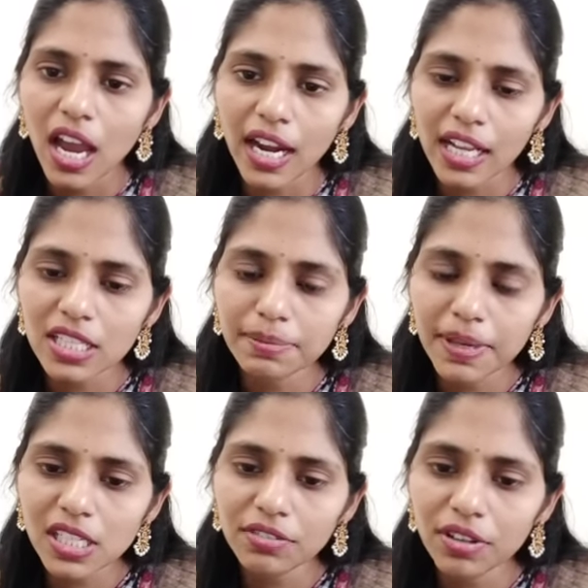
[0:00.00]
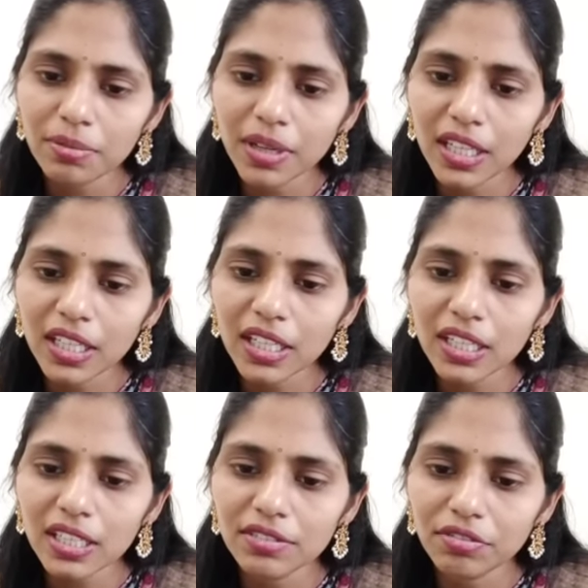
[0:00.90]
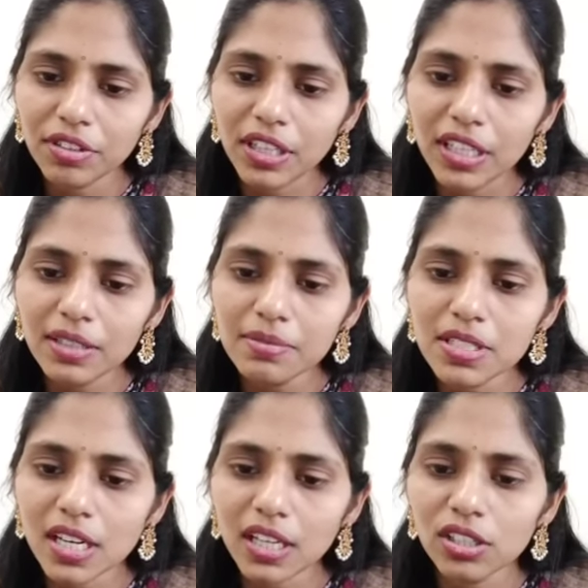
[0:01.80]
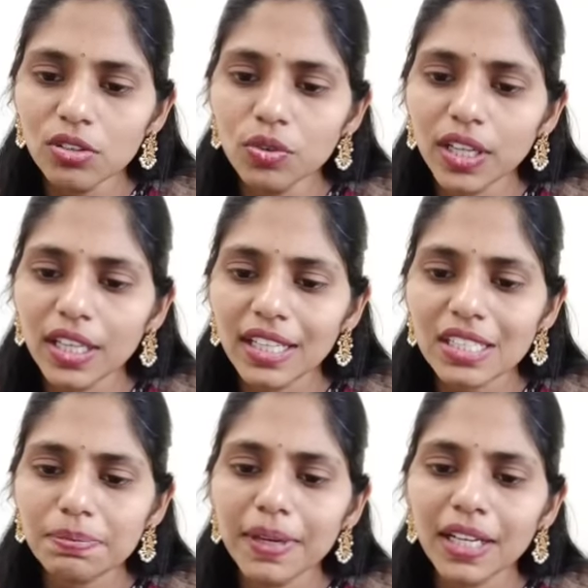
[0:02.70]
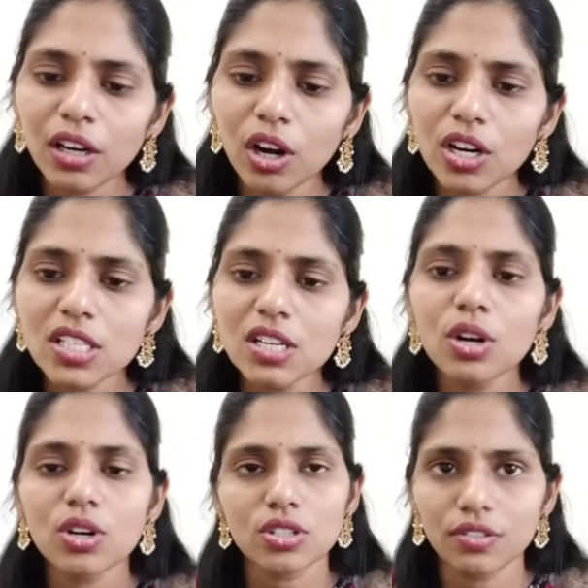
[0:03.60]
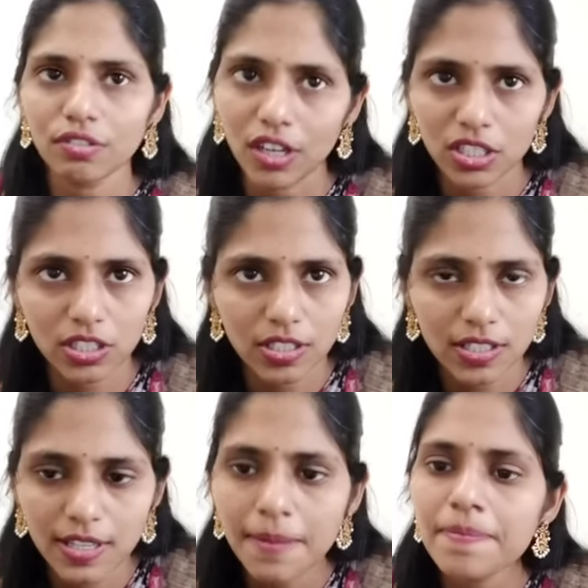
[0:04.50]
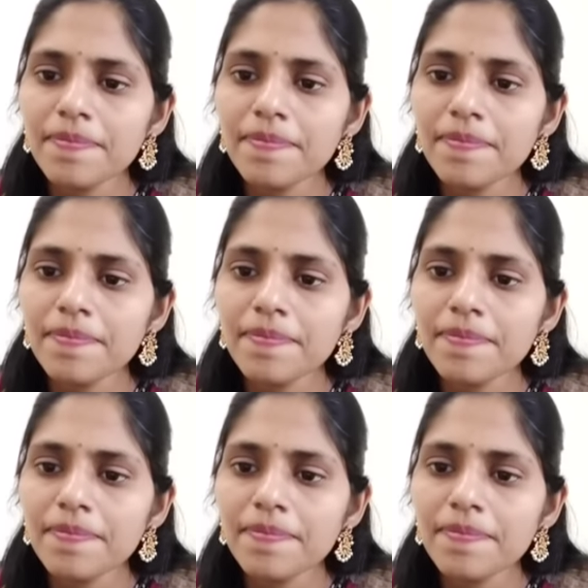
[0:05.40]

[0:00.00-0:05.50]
and especially from indian freedom struggle we can expect lots and lots of questions